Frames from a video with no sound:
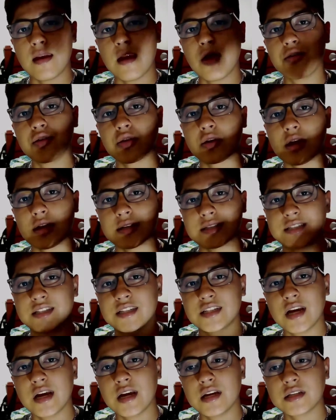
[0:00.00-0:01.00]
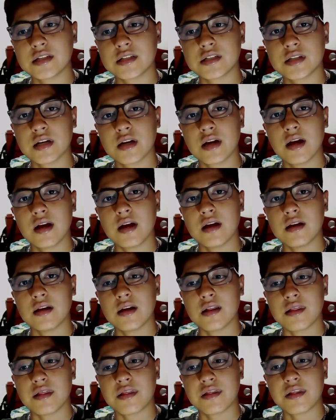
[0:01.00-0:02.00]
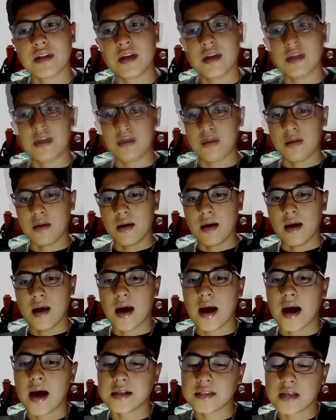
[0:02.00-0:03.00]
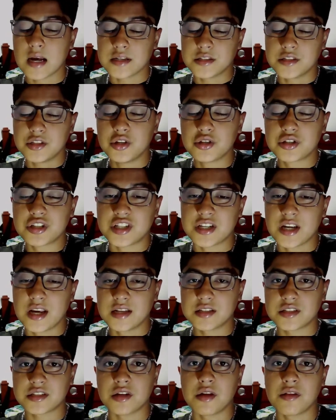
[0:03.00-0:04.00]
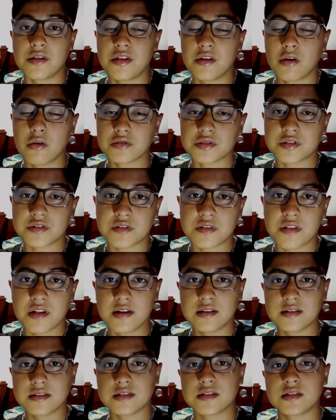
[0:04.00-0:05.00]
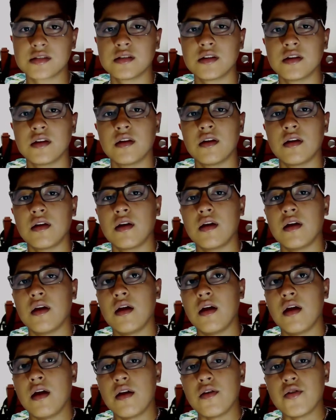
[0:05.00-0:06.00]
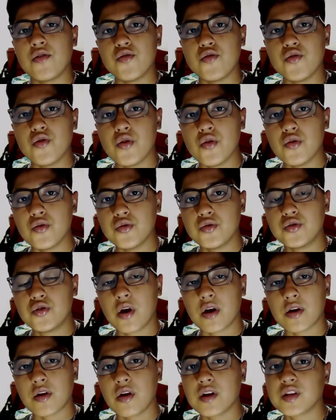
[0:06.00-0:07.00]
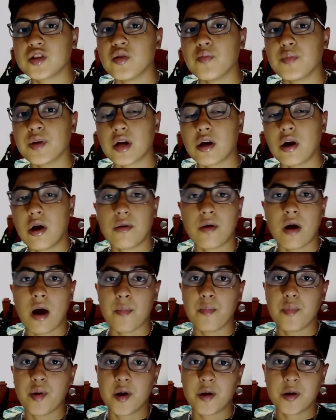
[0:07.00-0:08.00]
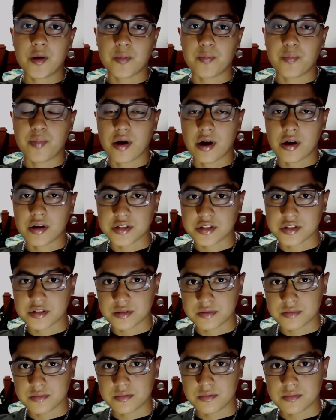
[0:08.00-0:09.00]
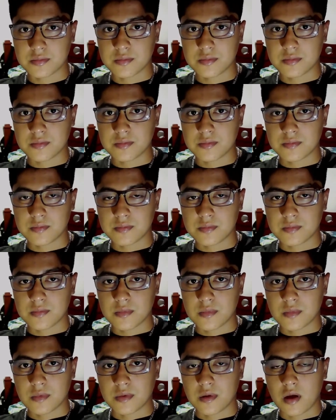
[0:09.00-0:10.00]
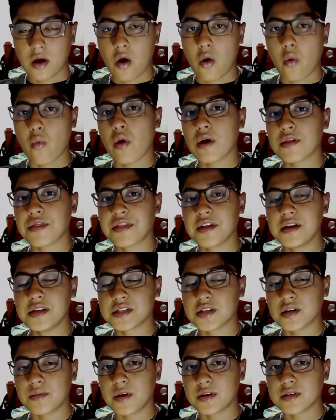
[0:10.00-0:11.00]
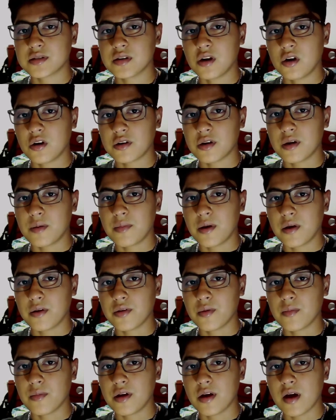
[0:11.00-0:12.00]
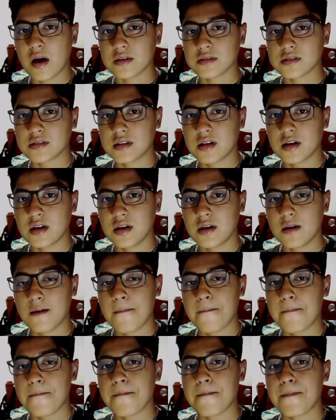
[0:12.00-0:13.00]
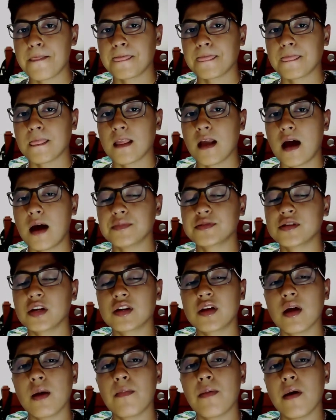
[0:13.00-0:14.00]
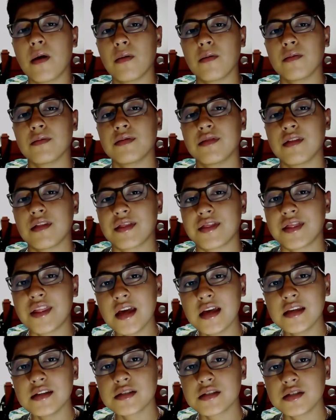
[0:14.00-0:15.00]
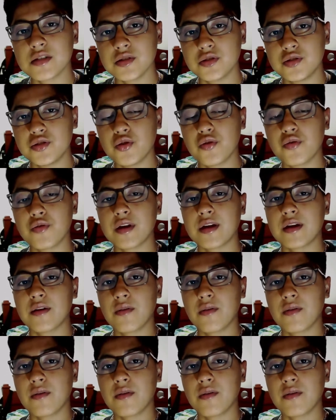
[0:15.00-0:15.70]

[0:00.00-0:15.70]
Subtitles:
now you can change things. And as you change those things, you are going to become a better person. What things am I talking about, you may ask? I'm talking about the things you